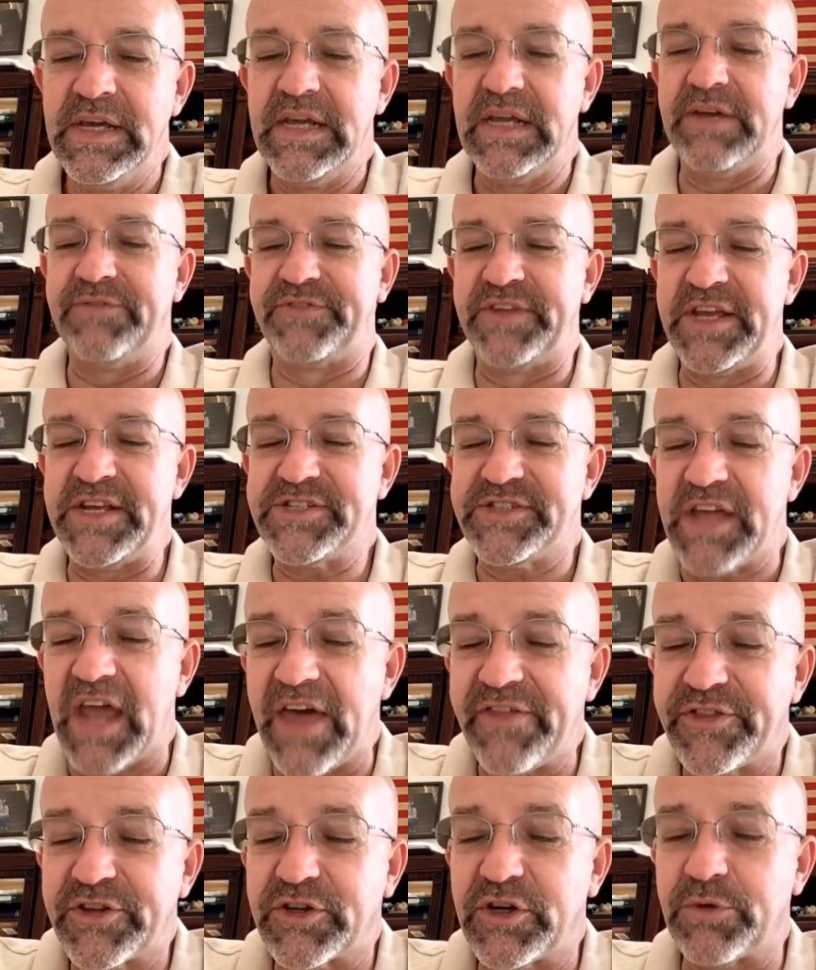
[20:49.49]
If these
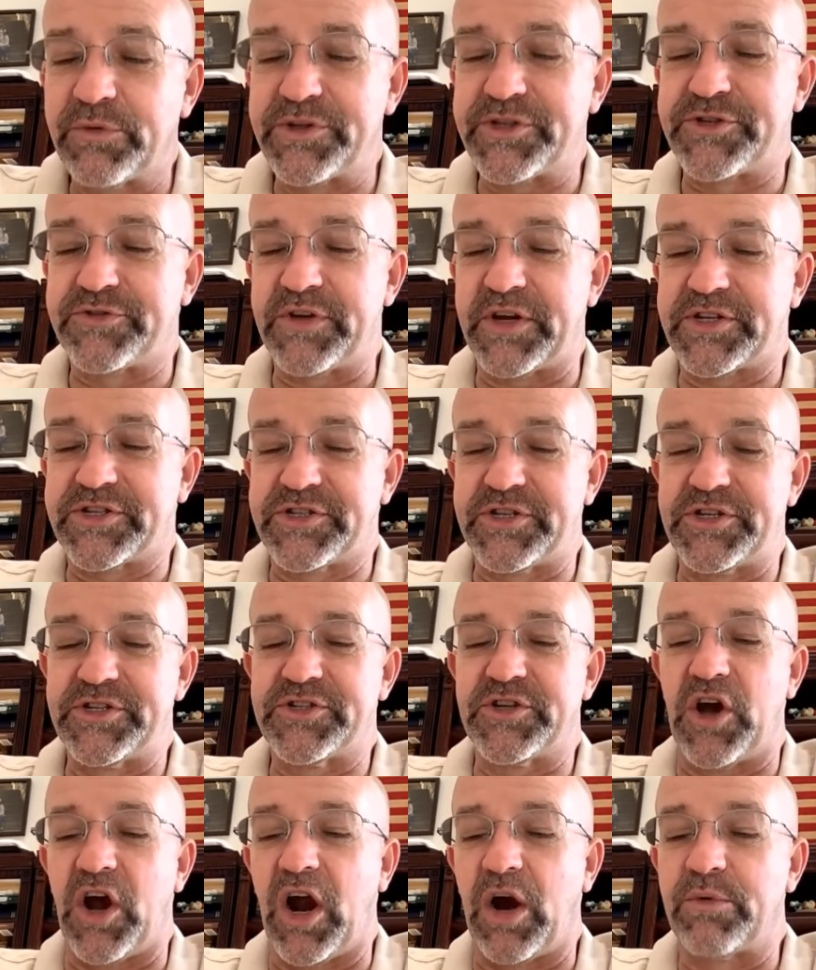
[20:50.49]
ethical
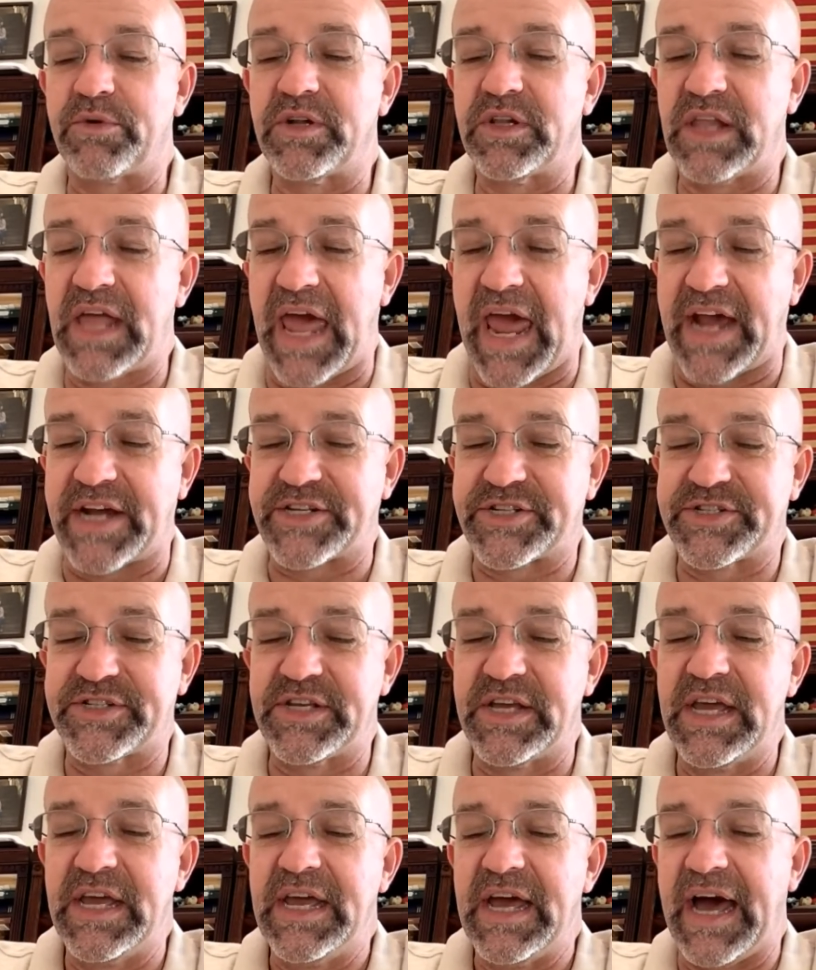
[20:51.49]
restrictions are
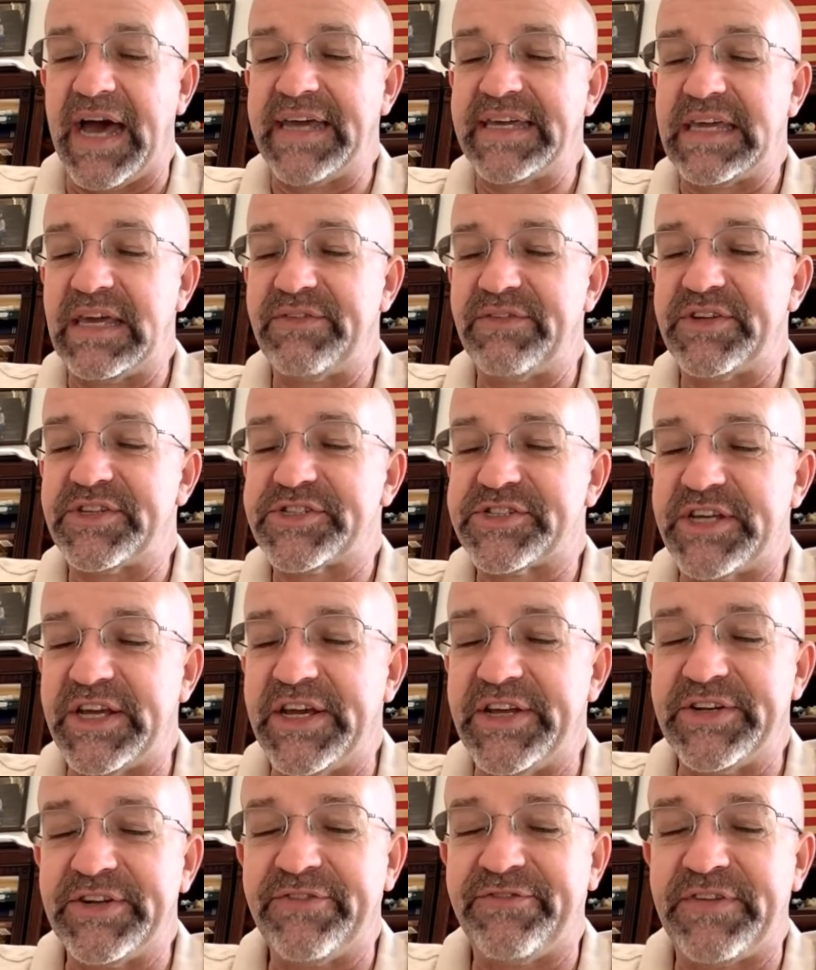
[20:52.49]
relaxed, I give it
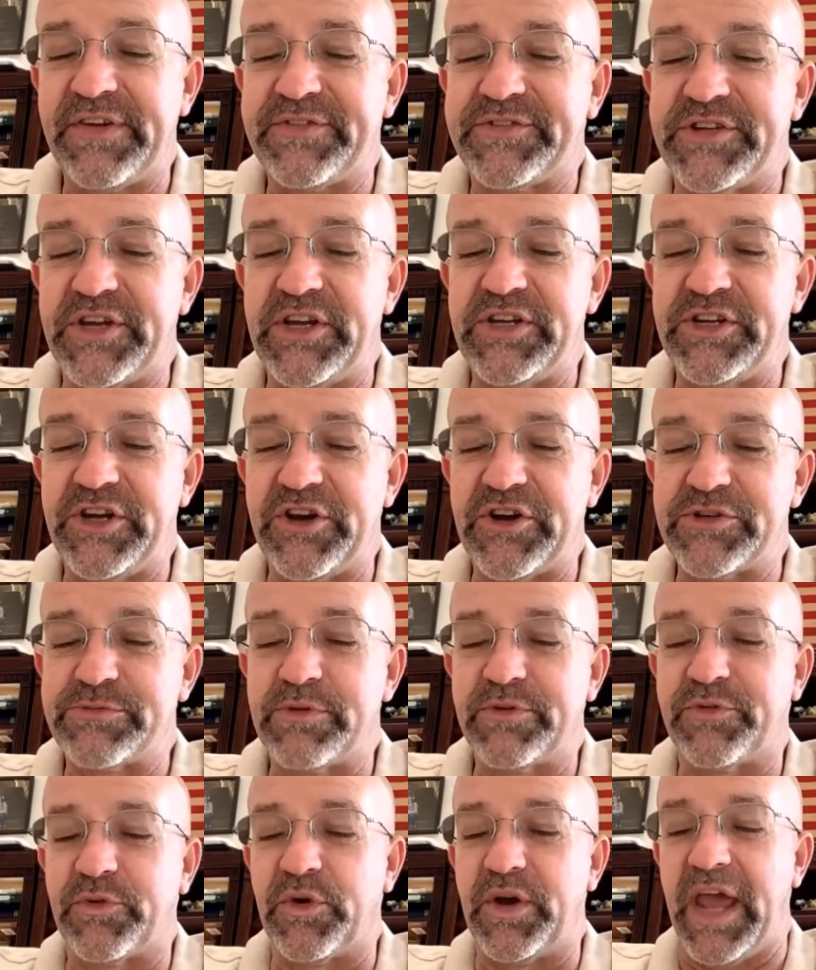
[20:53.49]
10 to 15 years
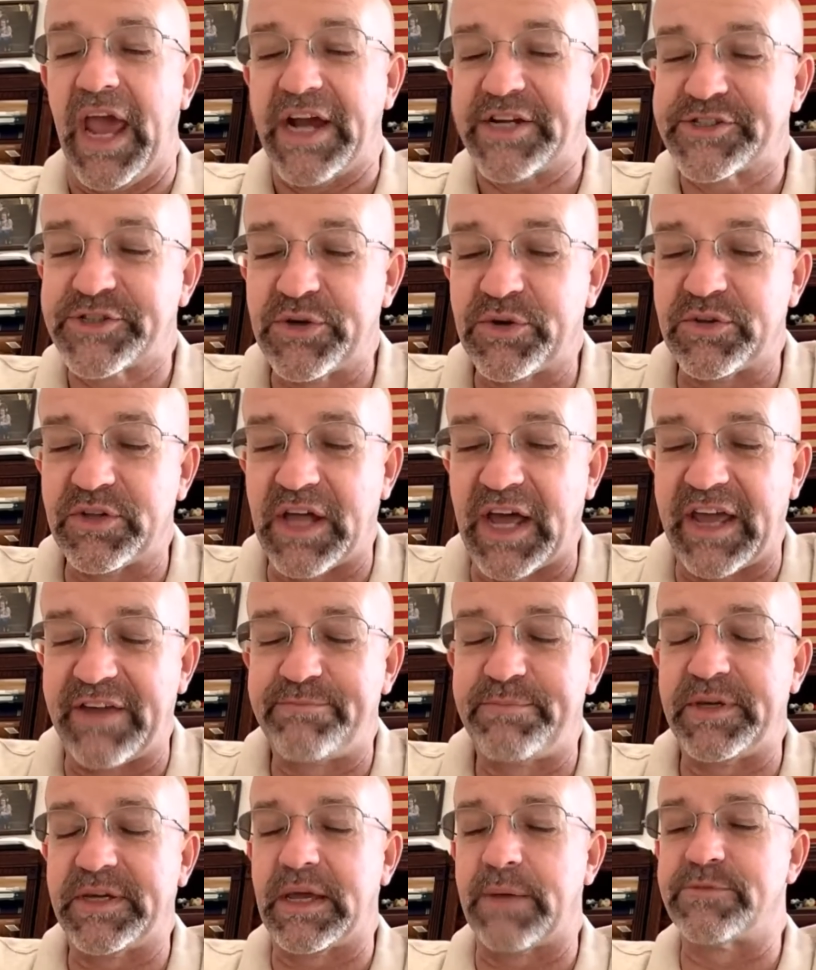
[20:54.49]
before ectolife
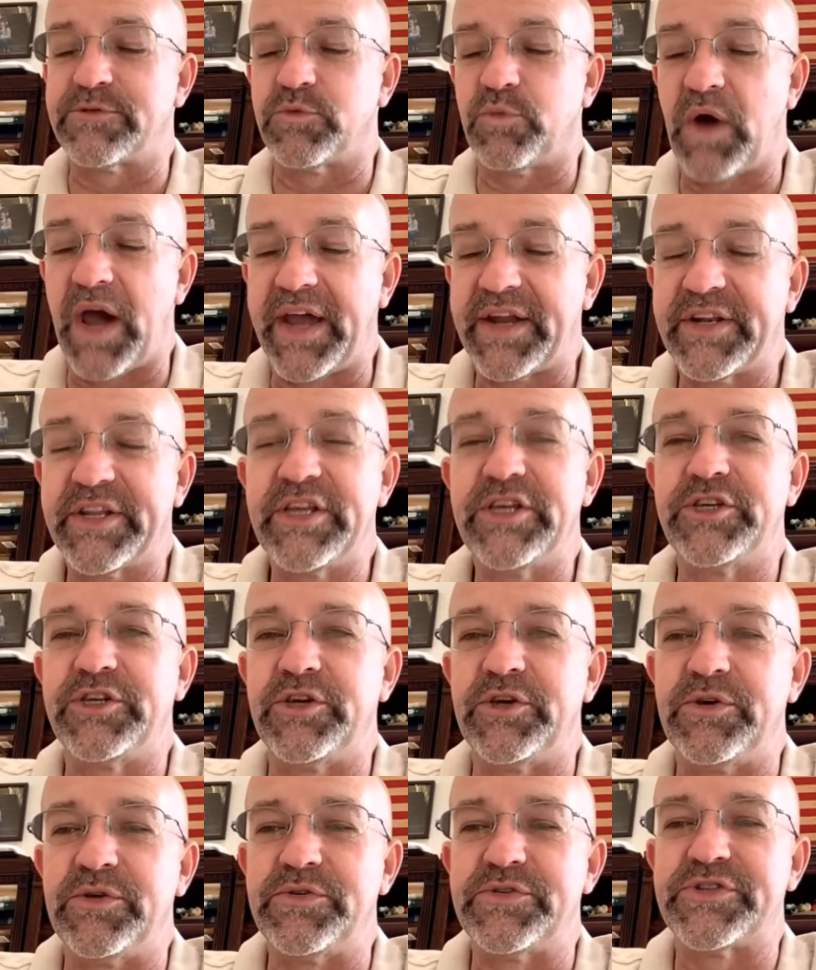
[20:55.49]
becomes widely
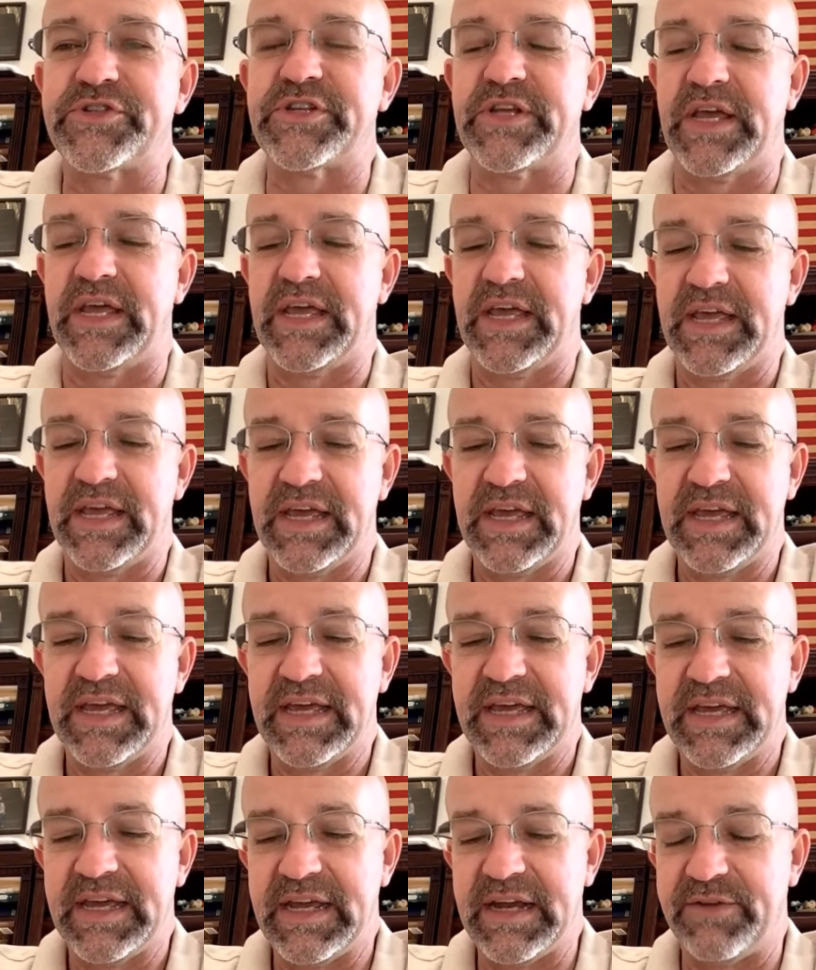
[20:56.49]
used
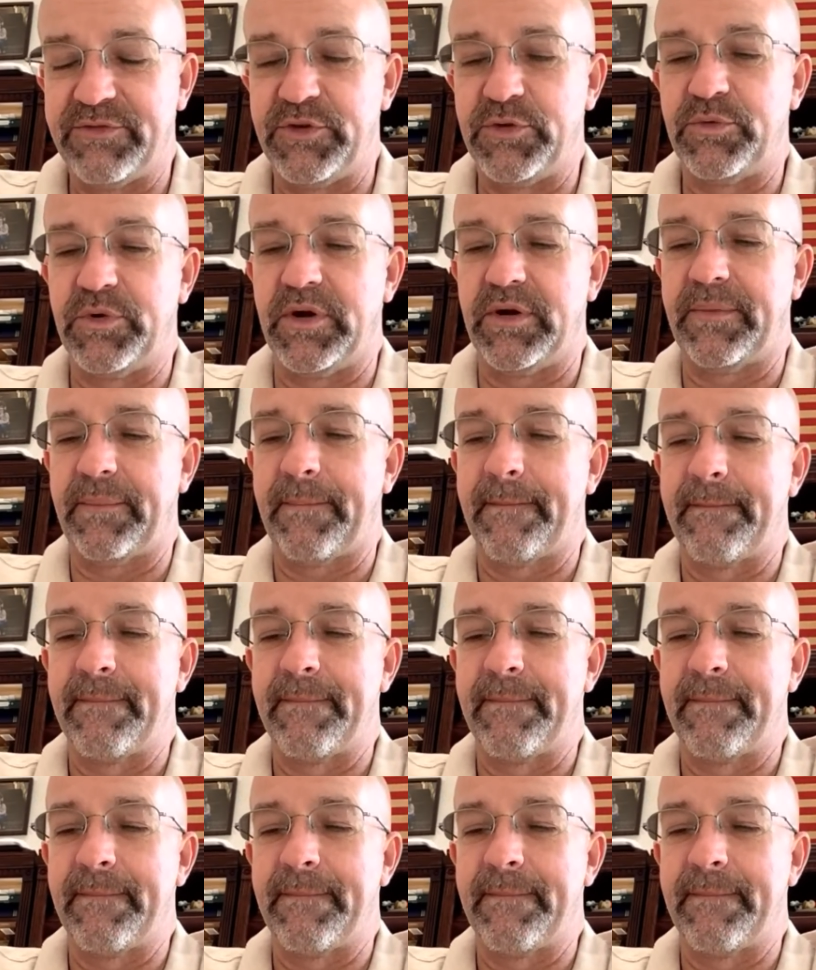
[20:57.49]
everywhere.